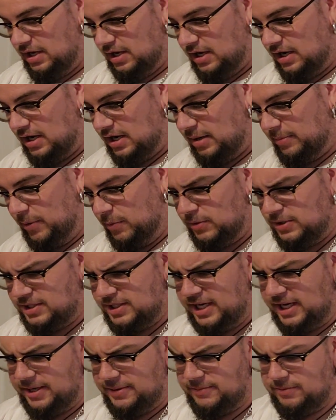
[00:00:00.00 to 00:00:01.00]
But we'll
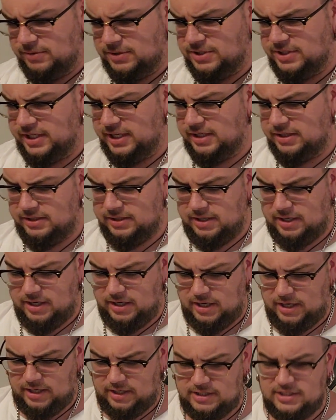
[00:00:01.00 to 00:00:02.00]
see. We'll see.
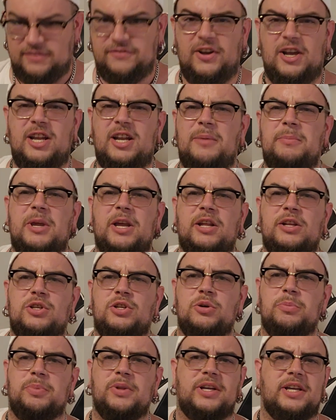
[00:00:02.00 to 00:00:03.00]
Because if I end up getting
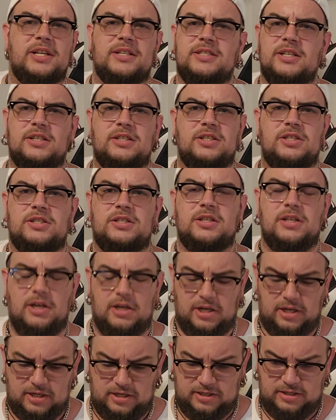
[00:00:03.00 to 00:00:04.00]
duplicates, I'll just
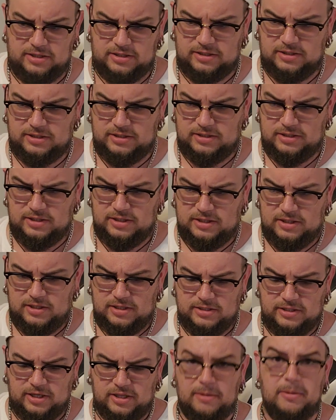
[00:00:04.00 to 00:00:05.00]
sell
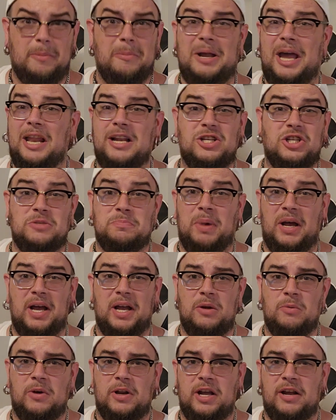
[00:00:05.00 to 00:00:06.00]
them. I'm kind of just
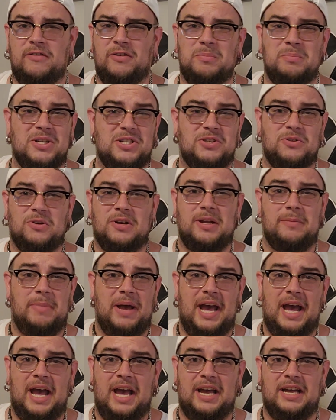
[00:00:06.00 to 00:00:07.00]
buying whatever, mystery
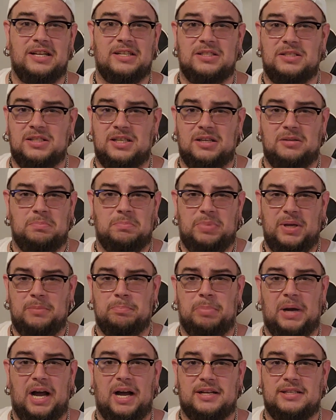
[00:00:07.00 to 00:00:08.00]
bags,
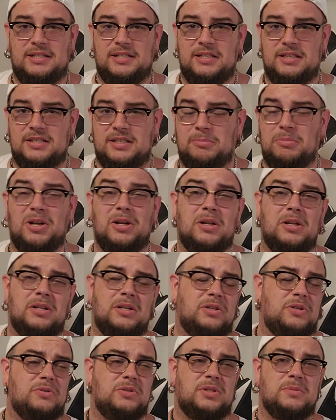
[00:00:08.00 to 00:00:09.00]
big boxes. I'm going to
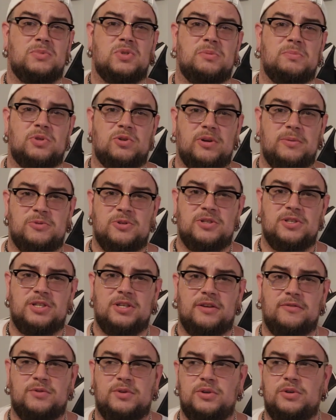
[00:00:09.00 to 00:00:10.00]
do some subscription
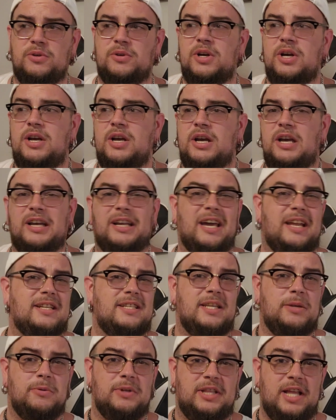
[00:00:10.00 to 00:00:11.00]
stuff too and kind of
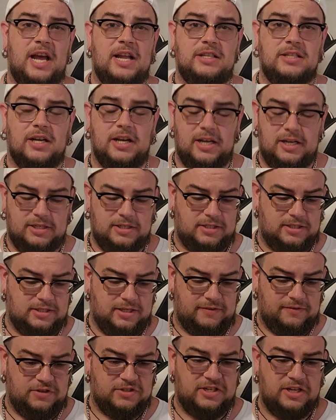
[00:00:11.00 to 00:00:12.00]
see what that does,
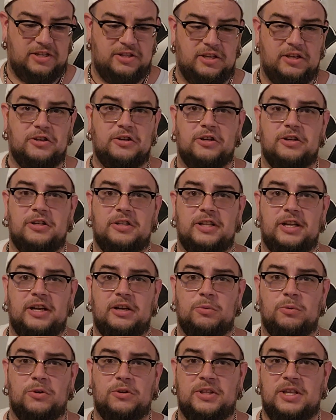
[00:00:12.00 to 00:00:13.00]
see if there's anything good in
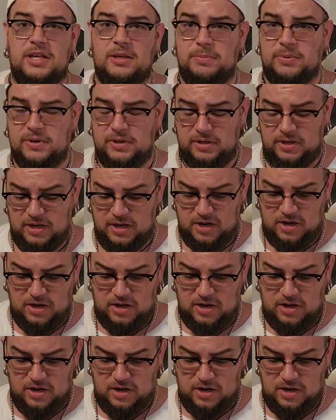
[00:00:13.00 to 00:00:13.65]
there worth keeping.